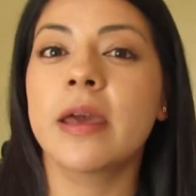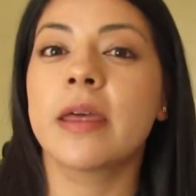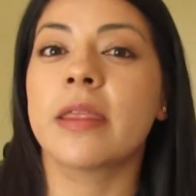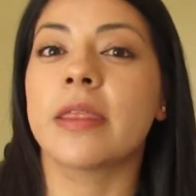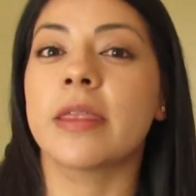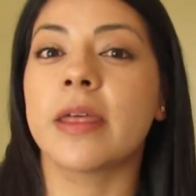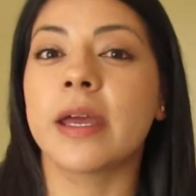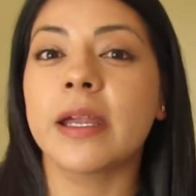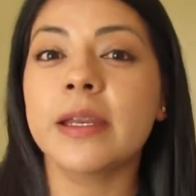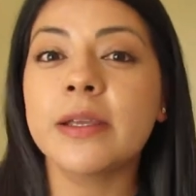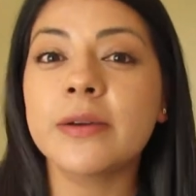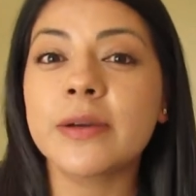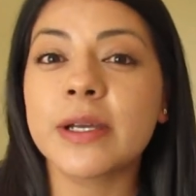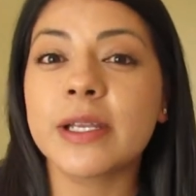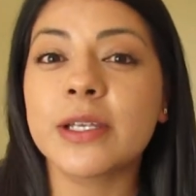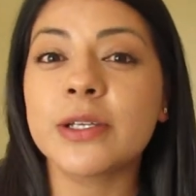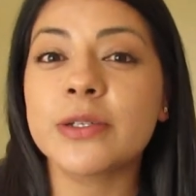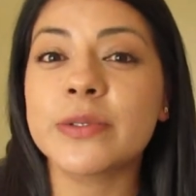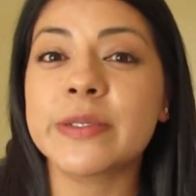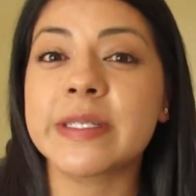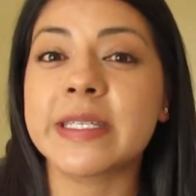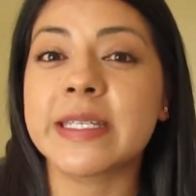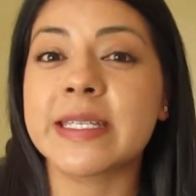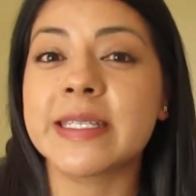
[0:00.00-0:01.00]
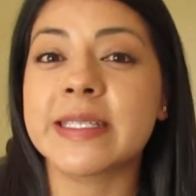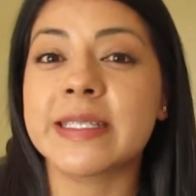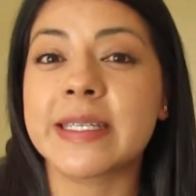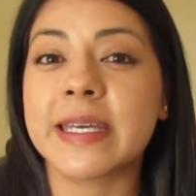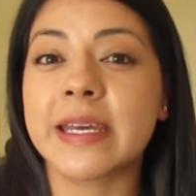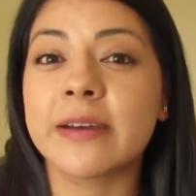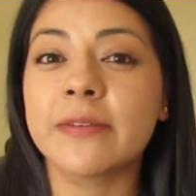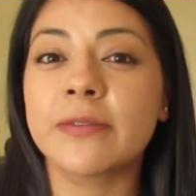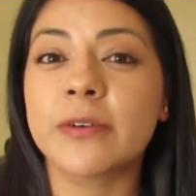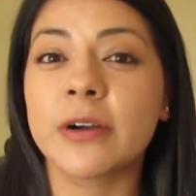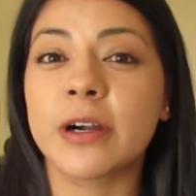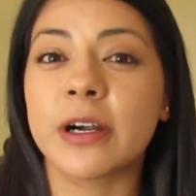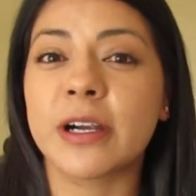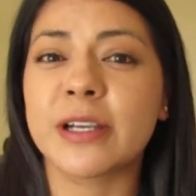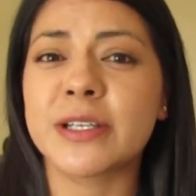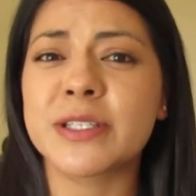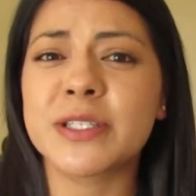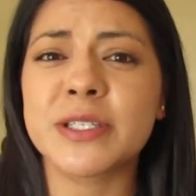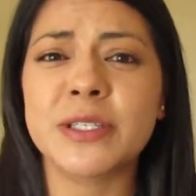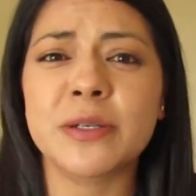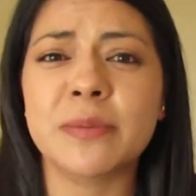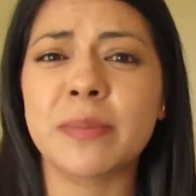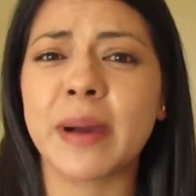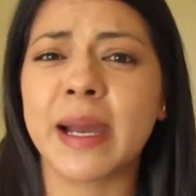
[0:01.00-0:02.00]
Then you can use these gift
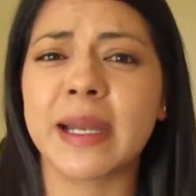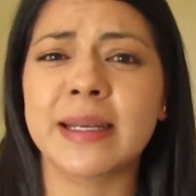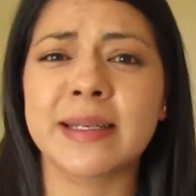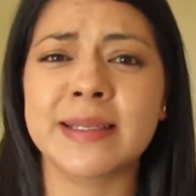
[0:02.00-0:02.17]
cards to buy